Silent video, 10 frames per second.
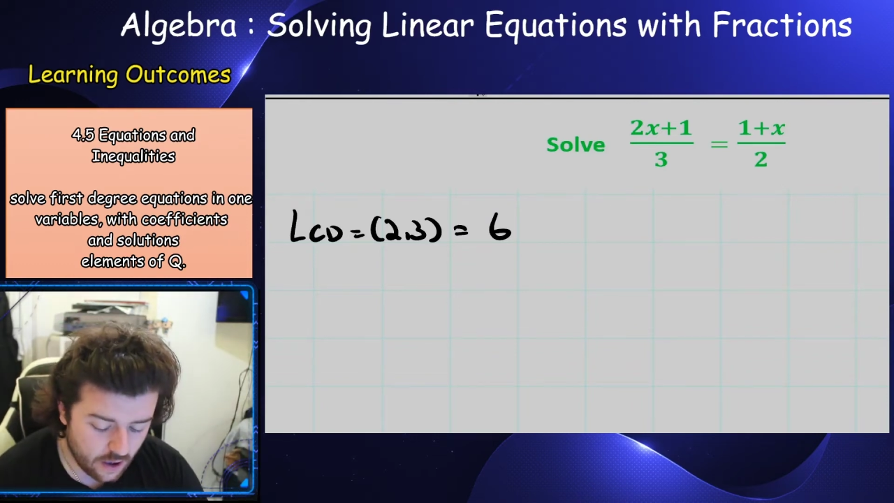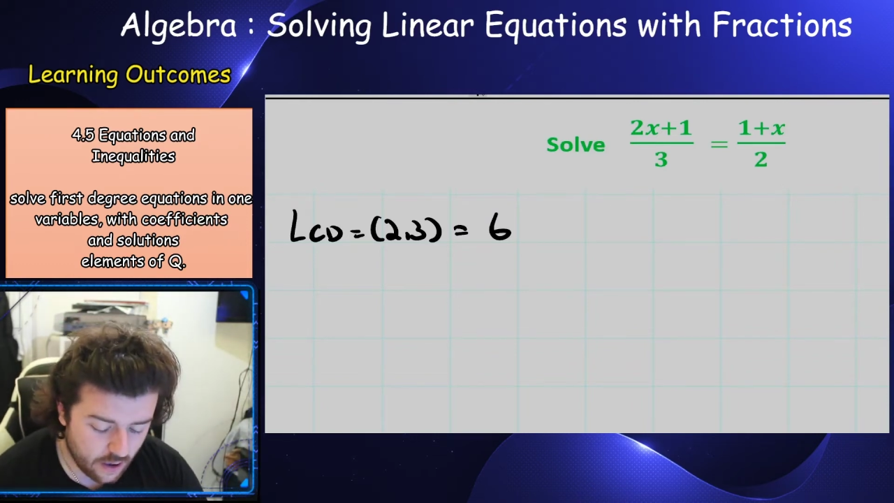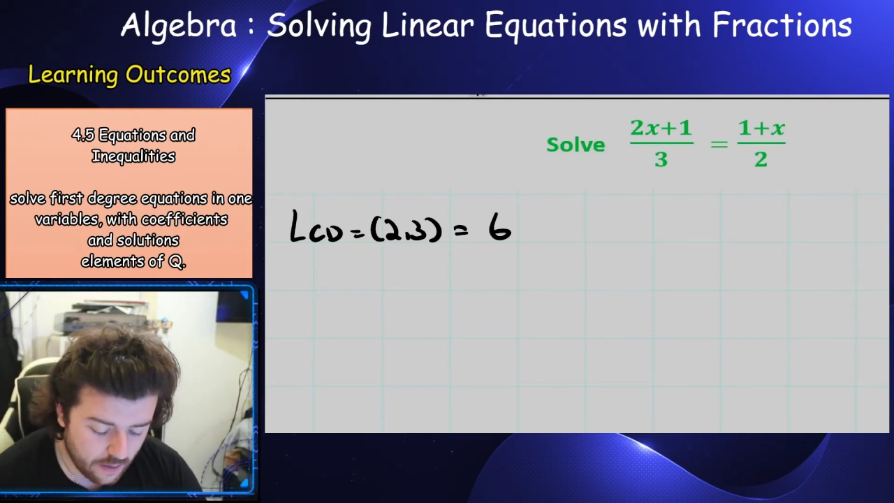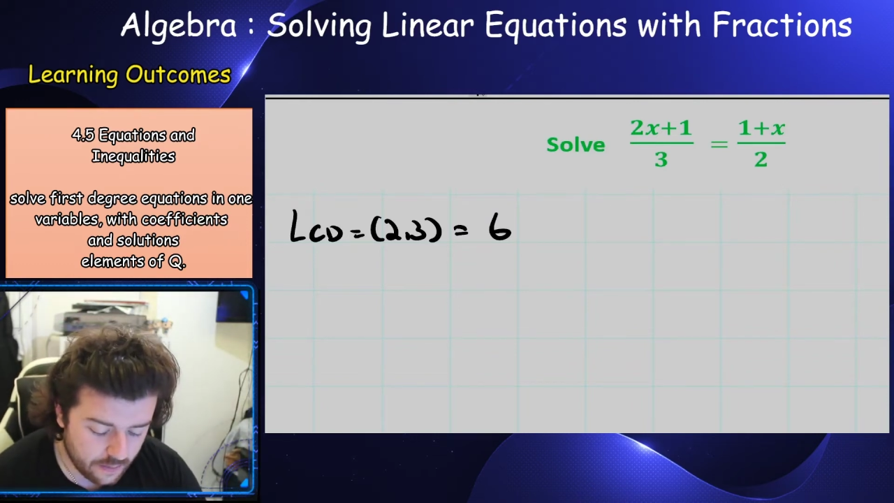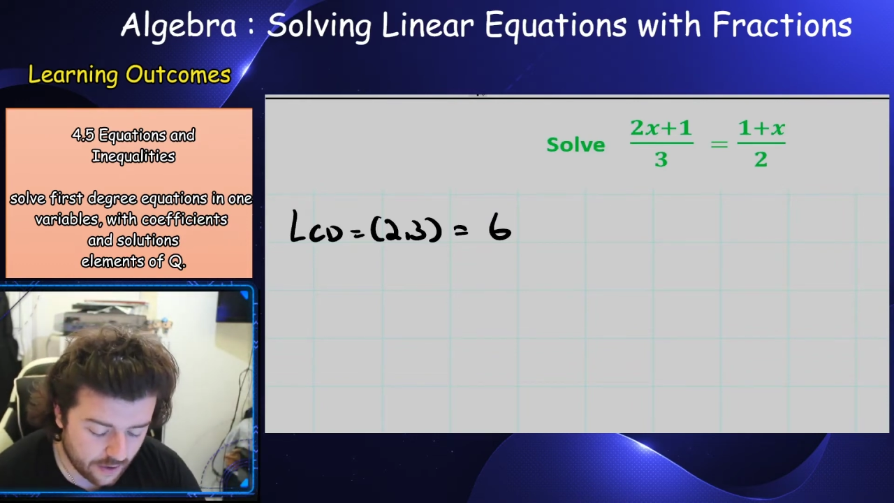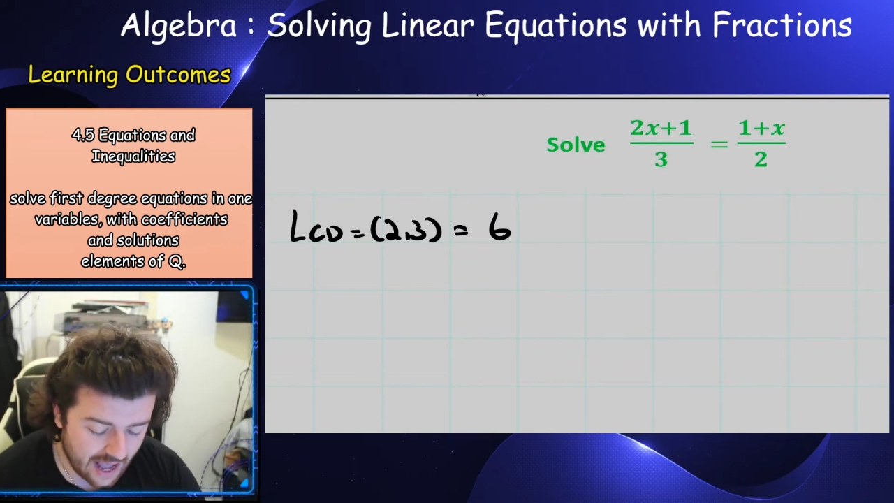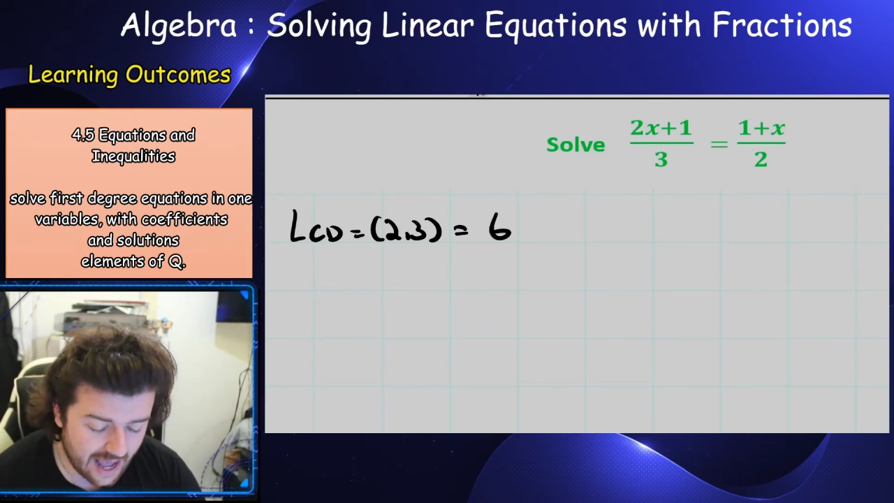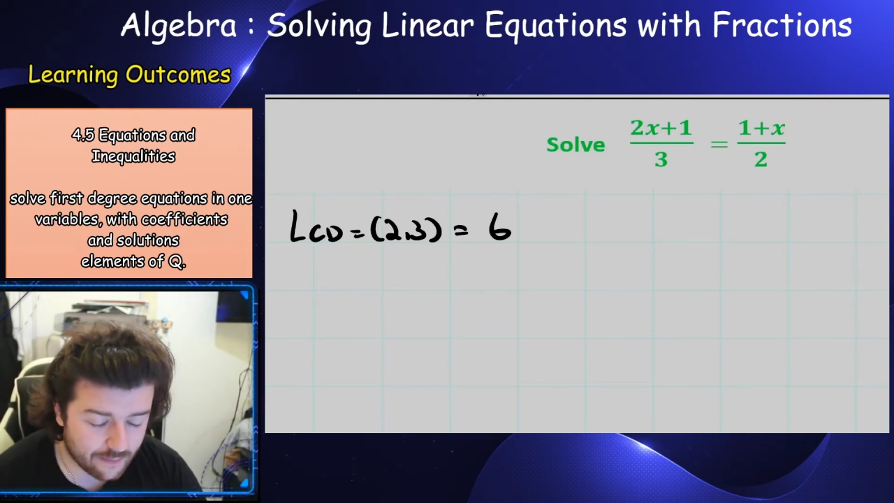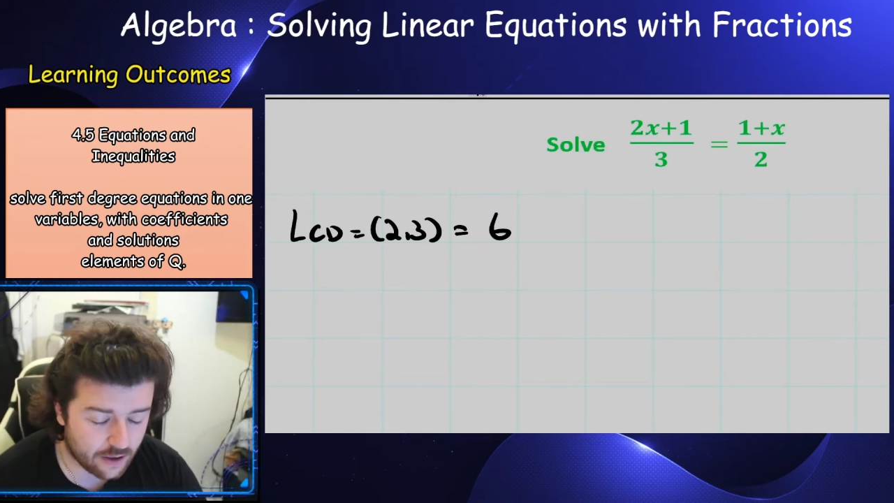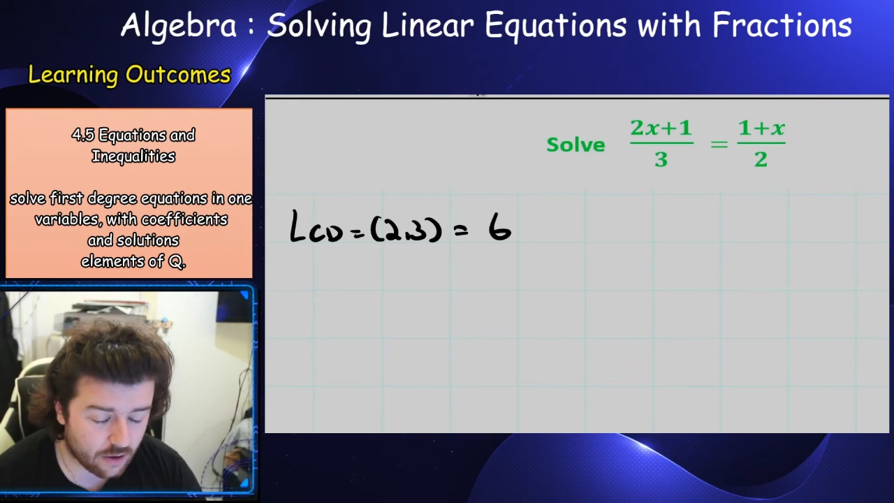But
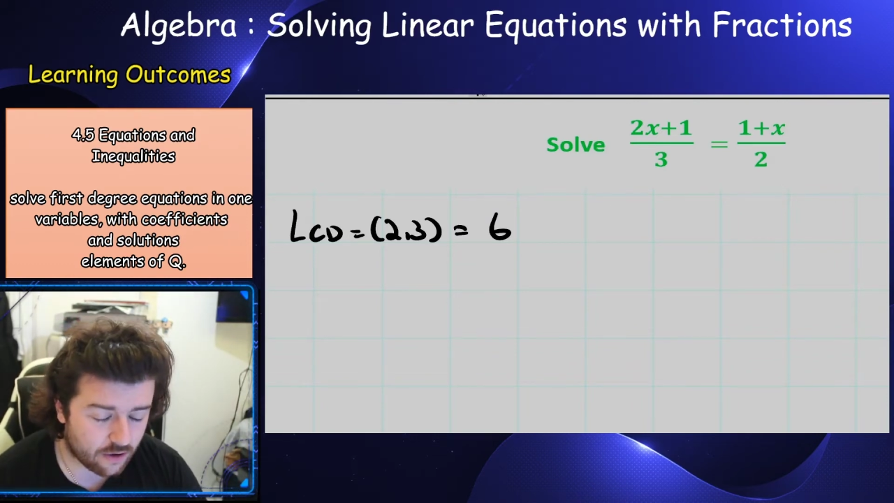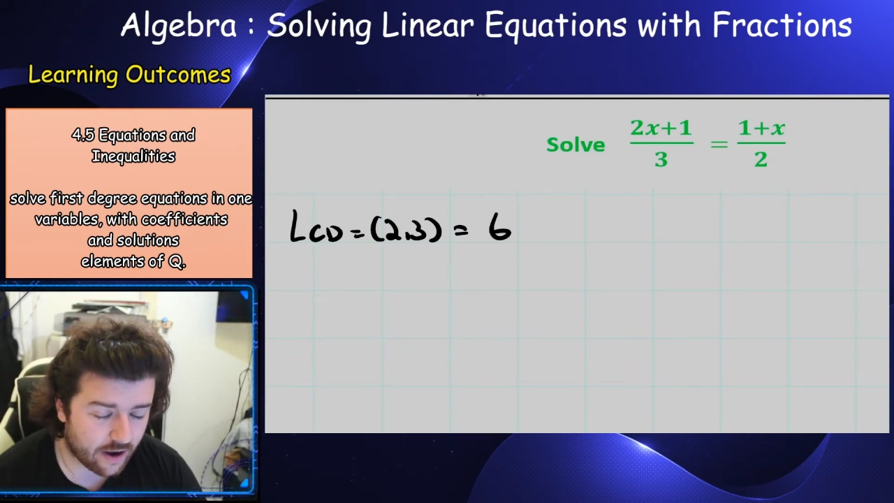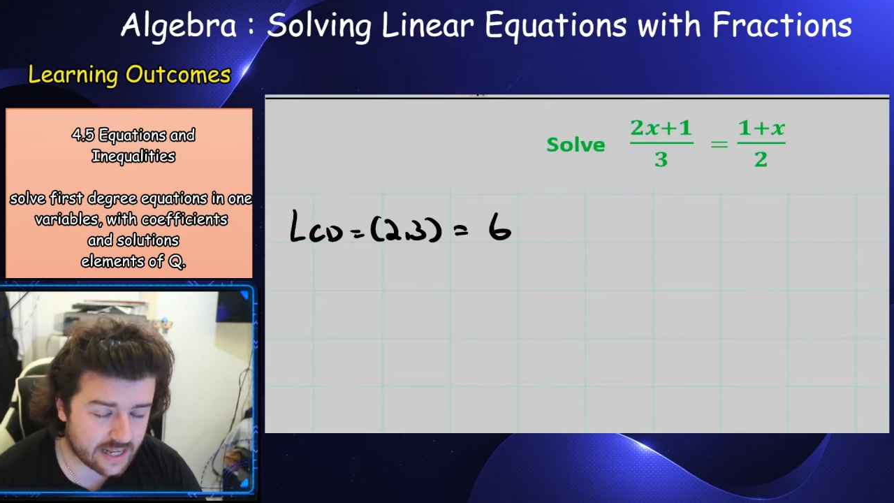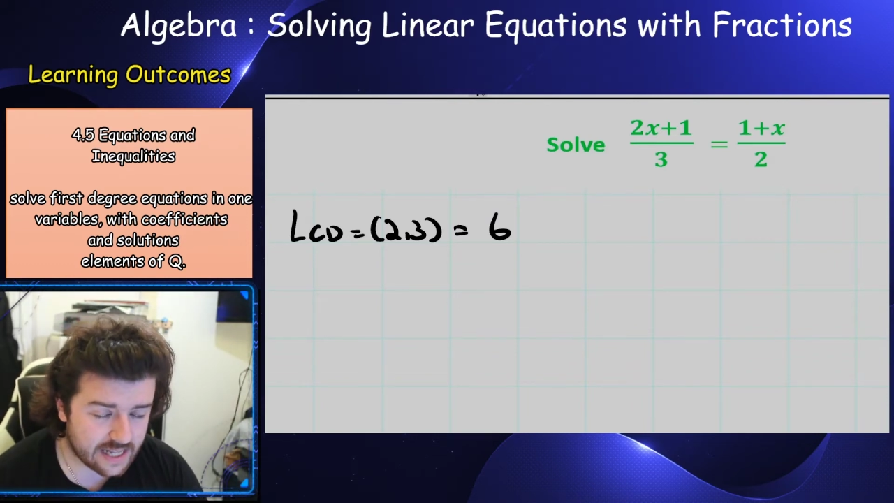it'll create